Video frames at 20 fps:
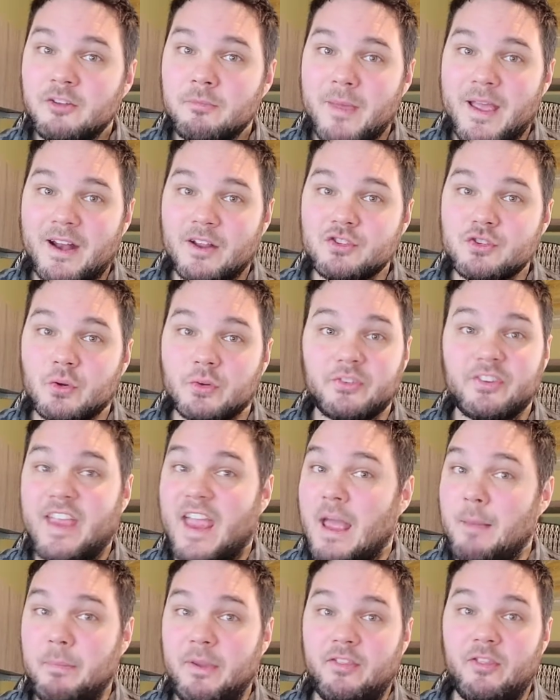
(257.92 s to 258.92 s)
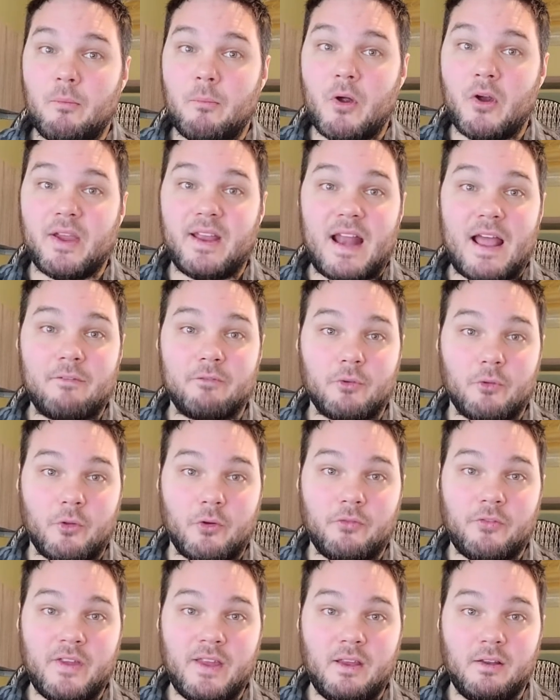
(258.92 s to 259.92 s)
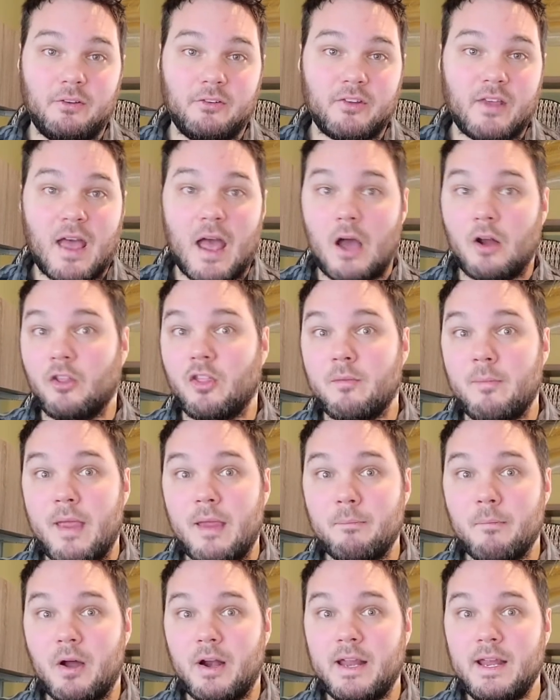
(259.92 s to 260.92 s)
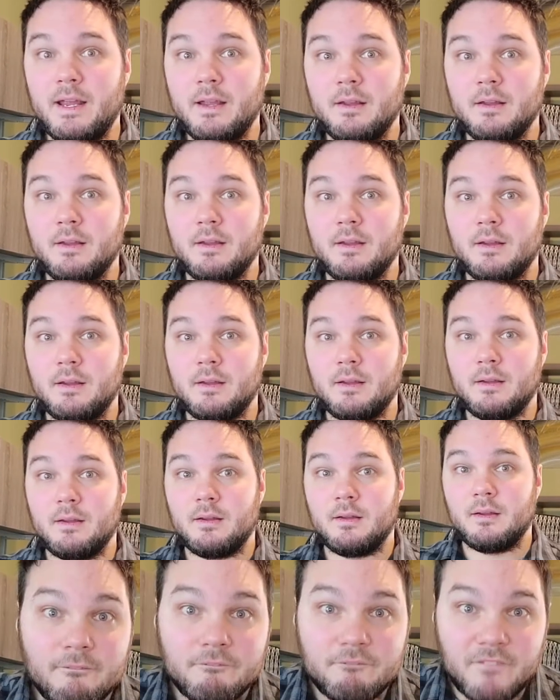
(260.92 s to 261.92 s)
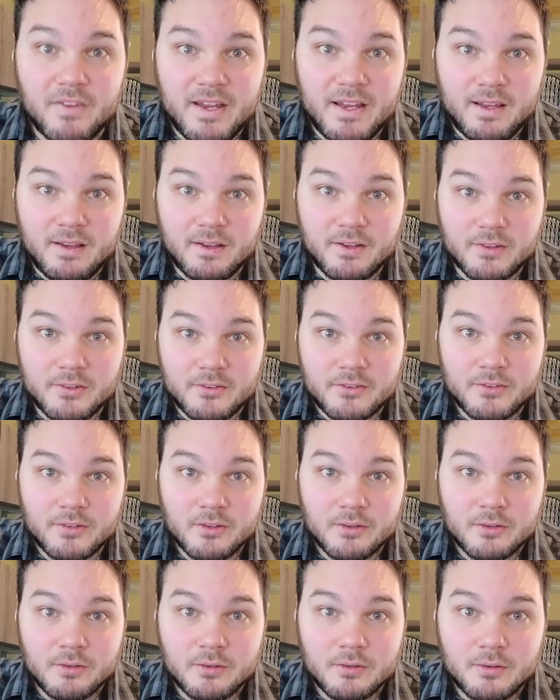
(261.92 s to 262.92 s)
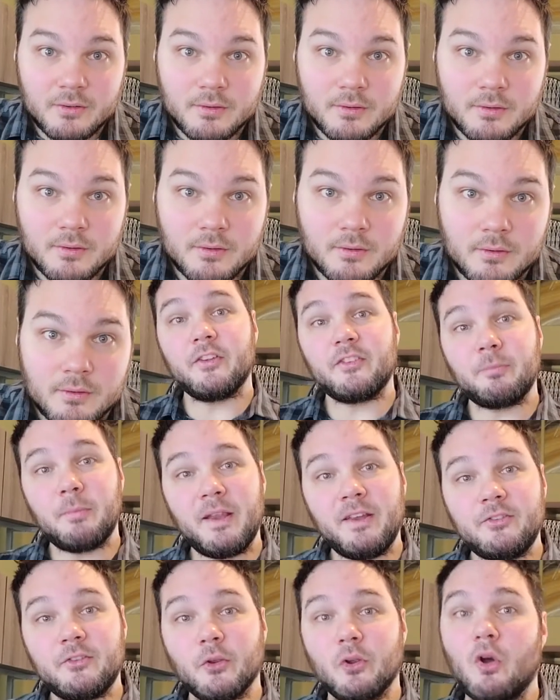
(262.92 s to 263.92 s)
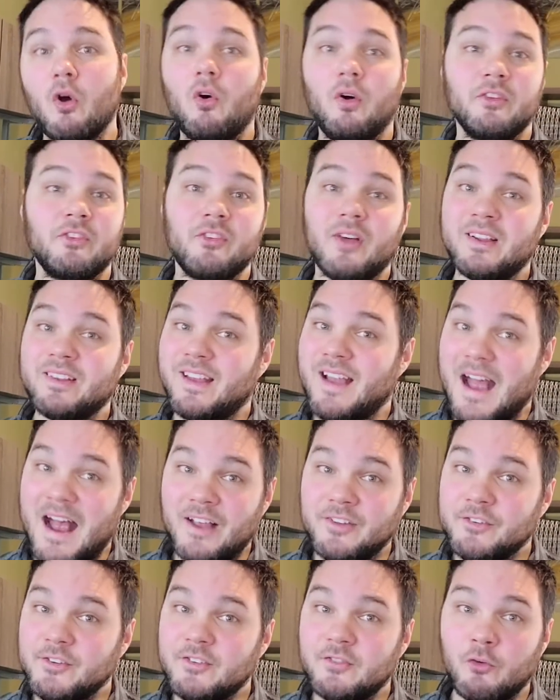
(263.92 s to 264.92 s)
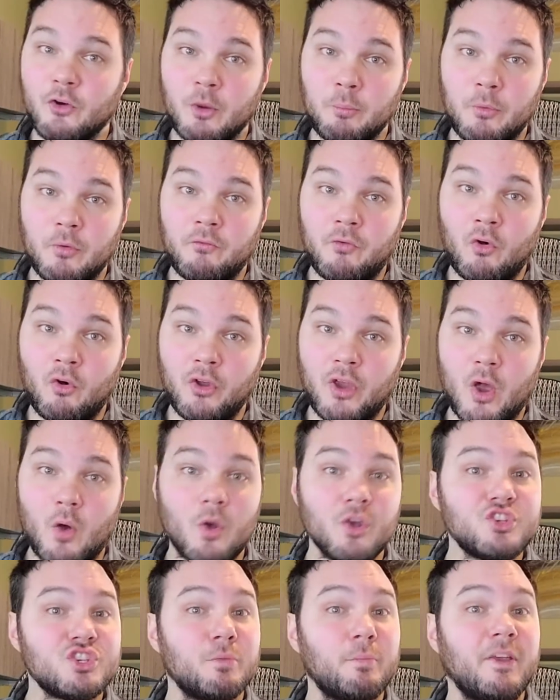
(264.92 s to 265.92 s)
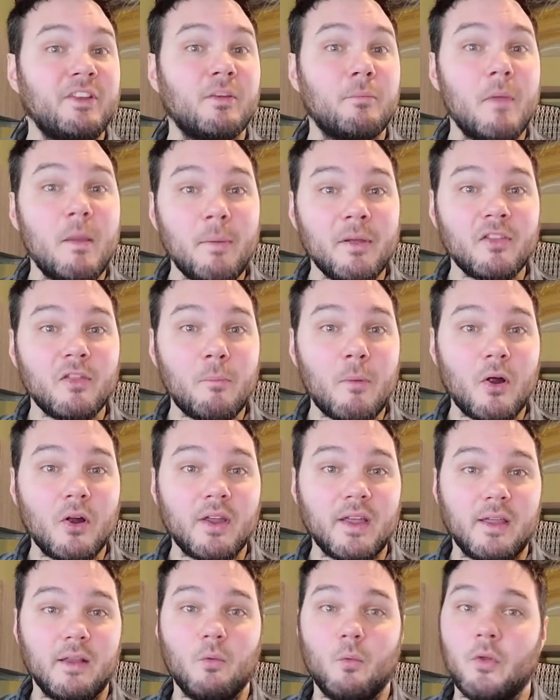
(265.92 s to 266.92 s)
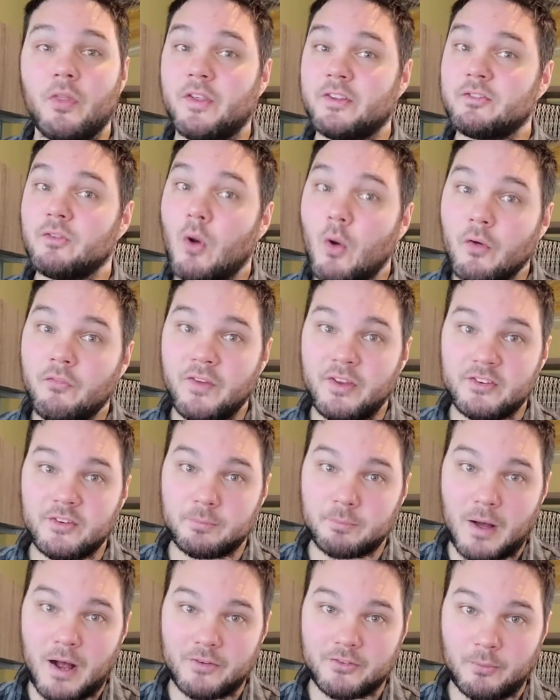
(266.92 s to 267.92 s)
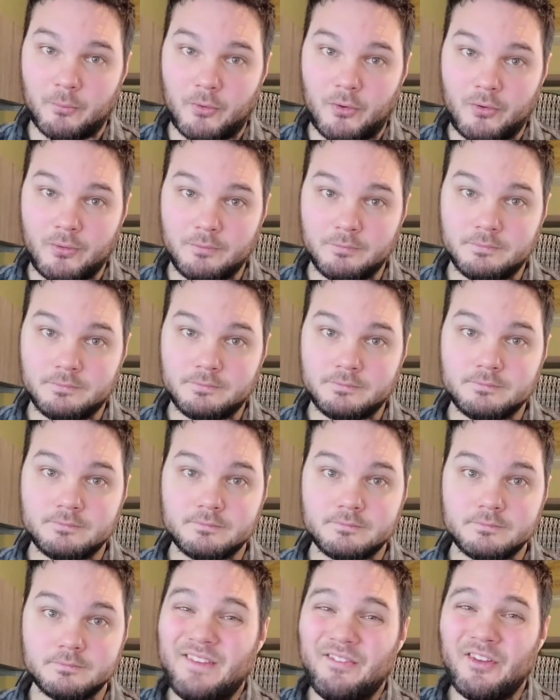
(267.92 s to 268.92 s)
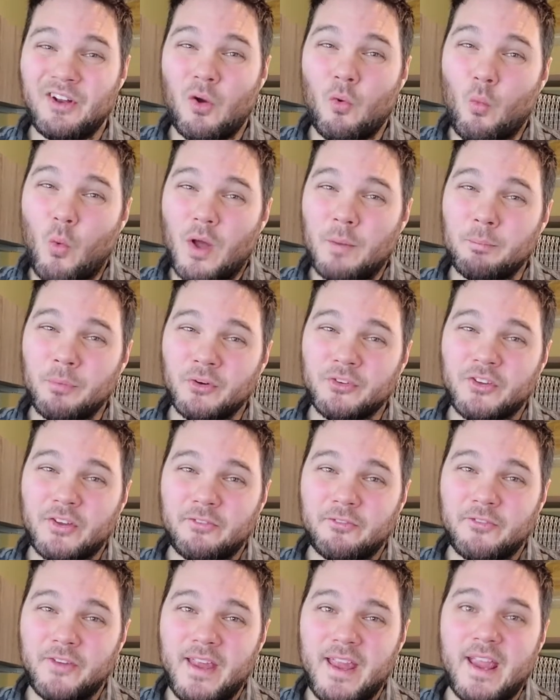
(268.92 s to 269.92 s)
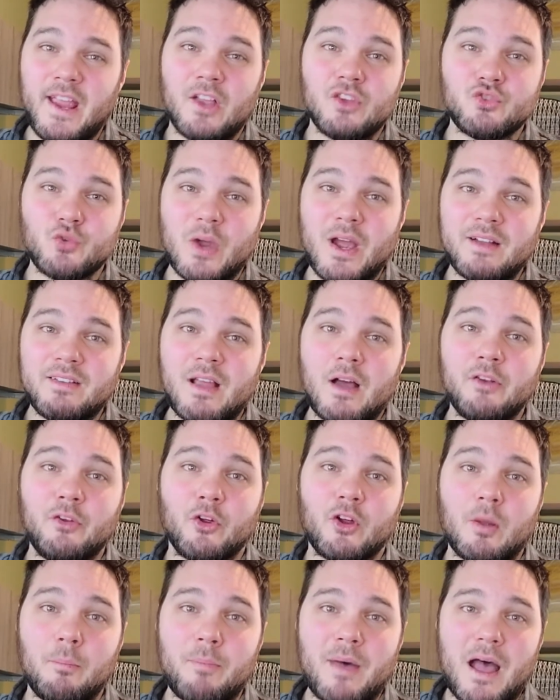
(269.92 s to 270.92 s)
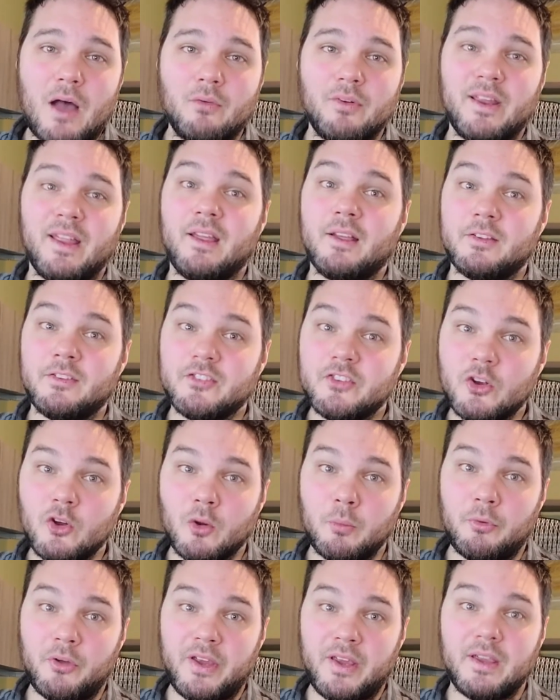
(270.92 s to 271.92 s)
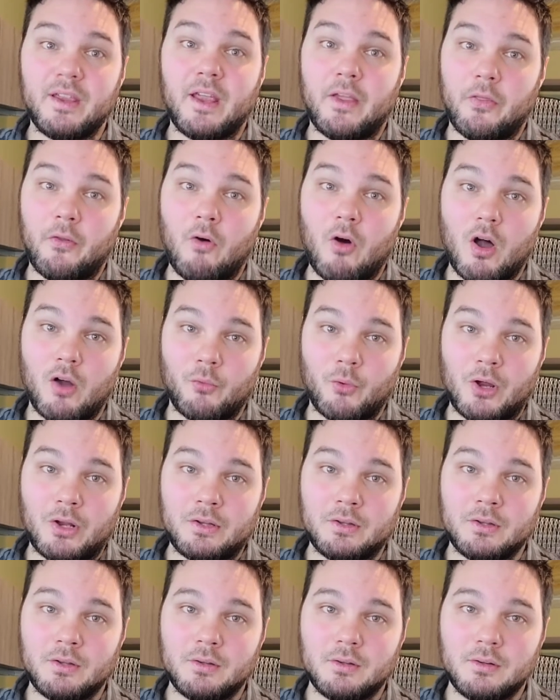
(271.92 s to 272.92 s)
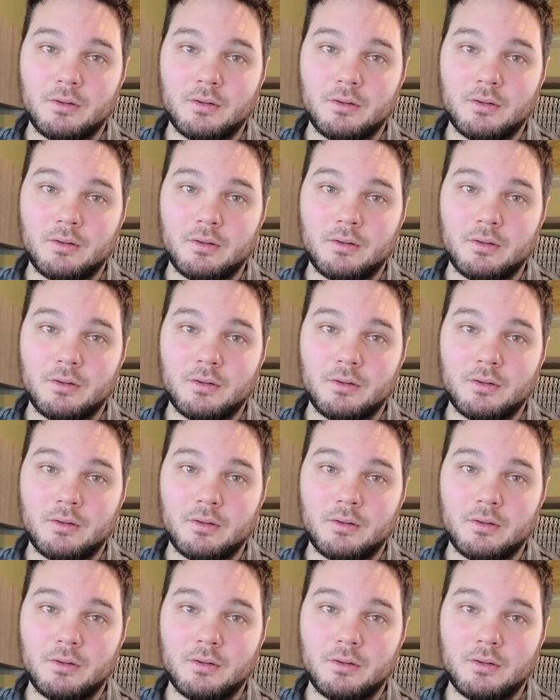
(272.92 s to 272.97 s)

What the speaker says: fund managers can't beat the market after their fees, how do they make money? Fees. This means your goal in selecting assets for your portfolio should be to mimic the market with as low of fees as possible. Even a 1% fee can drag down your compounding considerably in the long run.